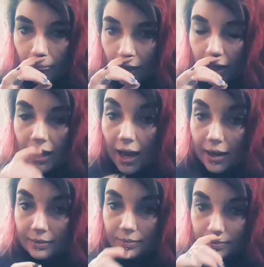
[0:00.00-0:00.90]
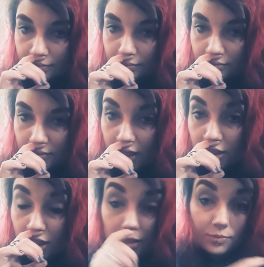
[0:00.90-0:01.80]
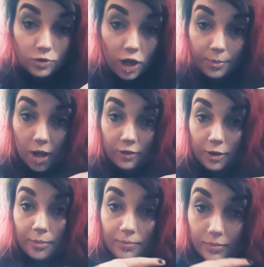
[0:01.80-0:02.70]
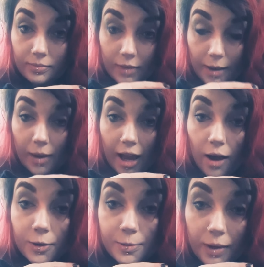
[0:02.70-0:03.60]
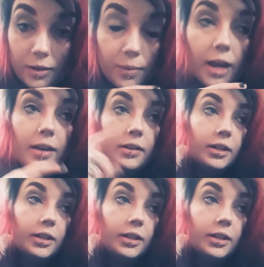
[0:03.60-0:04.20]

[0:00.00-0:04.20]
a cat that she dropped off at my house, by the way,